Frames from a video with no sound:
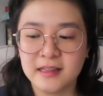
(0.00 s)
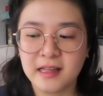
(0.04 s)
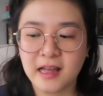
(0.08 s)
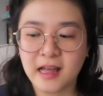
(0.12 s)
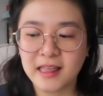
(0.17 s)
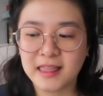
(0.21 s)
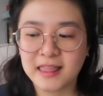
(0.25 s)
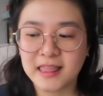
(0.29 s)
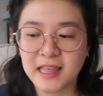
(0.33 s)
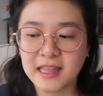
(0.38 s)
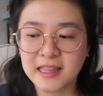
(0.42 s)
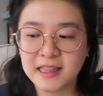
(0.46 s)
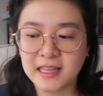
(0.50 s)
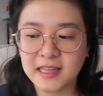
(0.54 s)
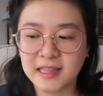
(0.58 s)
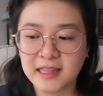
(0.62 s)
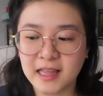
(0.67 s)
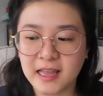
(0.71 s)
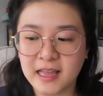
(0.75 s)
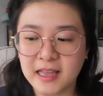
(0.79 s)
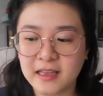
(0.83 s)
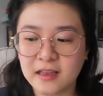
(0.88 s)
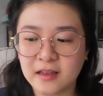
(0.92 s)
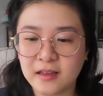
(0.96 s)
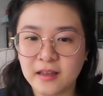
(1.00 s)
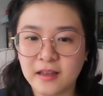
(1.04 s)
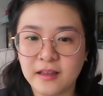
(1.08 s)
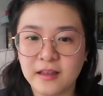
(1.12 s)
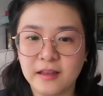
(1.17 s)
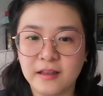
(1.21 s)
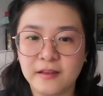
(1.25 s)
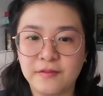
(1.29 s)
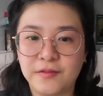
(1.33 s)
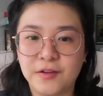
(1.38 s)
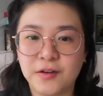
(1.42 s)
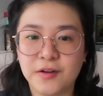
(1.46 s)
I think that like
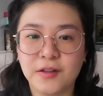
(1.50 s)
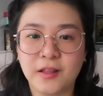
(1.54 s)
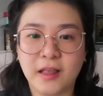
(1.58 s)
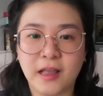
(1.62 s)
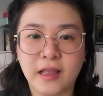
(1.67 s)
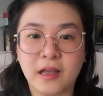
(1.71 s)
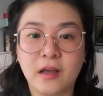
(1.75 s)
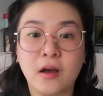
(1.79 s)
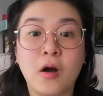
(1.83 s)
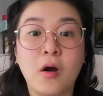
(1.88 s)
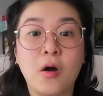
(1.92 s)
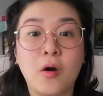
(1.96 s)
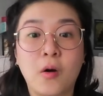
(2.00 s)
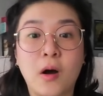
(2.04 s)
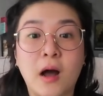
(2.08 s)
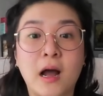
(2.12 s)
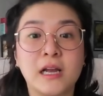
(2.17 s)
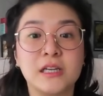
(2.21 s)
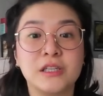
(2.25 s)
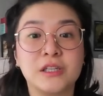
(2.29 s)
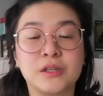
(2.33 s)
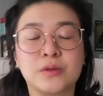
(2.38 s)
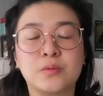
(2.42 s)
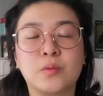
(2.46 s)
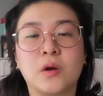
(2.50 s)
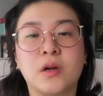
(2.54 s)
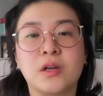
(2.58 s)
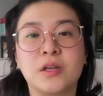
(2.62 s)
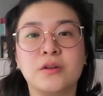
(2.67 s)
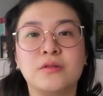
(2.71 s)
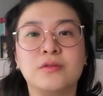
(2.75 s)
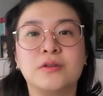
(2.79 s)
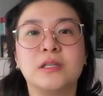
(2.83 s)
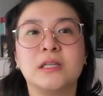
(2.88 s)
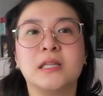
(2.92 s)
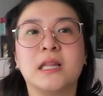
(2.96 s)
if you're like, "Oh, I just want
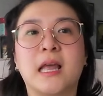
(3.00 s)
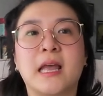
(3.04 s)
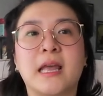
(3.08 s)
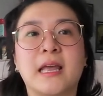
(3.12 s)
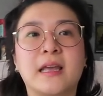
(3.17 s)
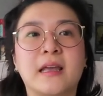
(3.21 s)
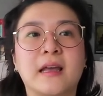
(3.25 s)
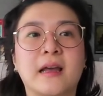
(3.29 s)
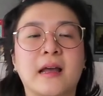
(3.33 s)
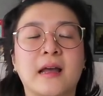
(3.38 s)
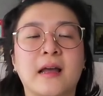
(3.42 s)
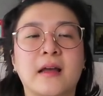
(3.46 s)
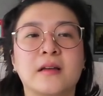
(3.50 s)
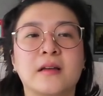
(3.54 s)
you to like